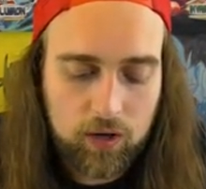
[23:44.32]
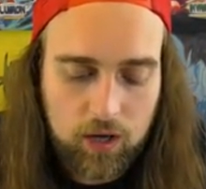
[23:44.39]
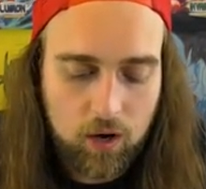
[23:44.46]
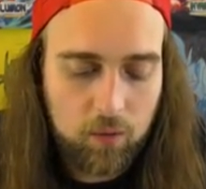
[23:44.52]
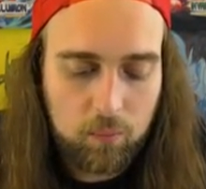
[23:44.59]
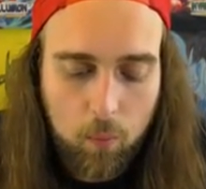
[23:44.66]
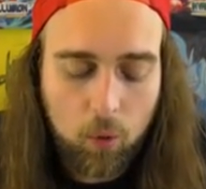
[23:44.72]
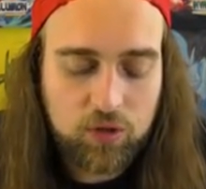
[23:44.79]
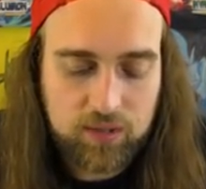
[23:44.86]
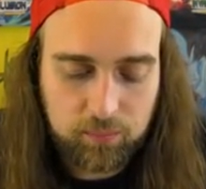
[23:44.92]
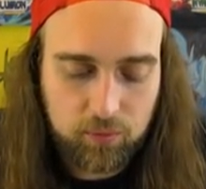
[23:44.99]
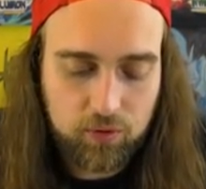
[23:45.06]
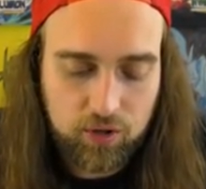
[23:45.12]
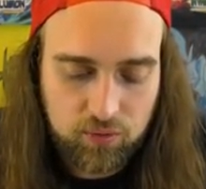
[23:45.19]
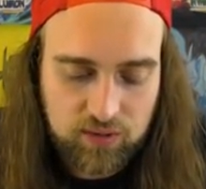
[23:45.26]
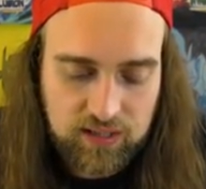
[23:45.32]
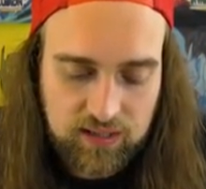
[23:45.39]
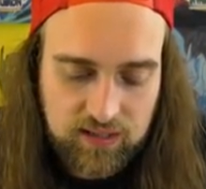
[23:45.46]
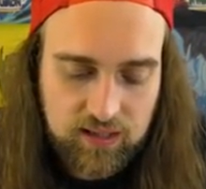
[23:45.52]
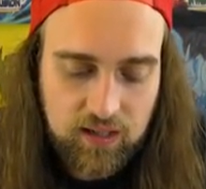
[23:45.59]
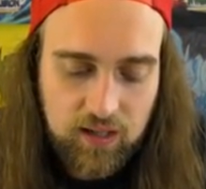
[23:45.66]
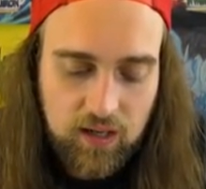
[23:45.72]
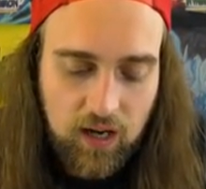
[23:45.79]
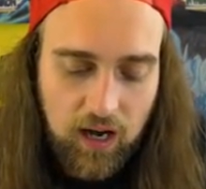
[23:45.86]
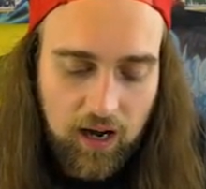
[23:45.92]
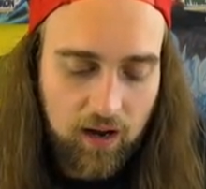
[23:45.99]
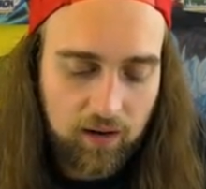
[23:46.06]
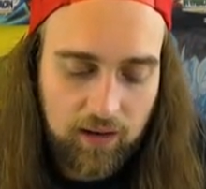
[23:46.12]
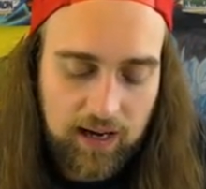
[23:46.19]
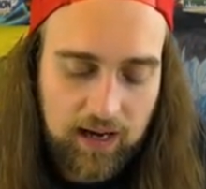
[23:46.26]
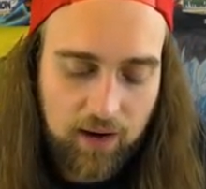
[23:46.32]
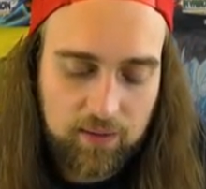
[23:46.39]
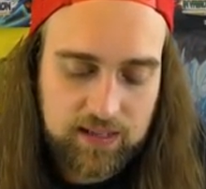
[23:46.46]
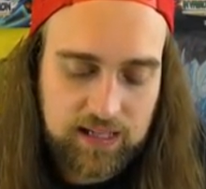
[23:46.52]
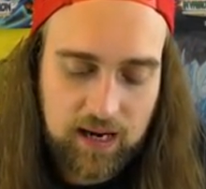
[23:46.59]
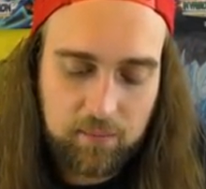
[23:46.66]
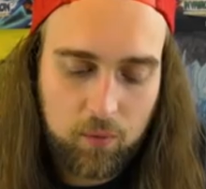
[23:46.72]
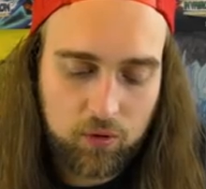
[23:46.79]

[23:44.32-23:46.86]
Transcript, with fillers: you know multiple uses. Uh, like I was saying,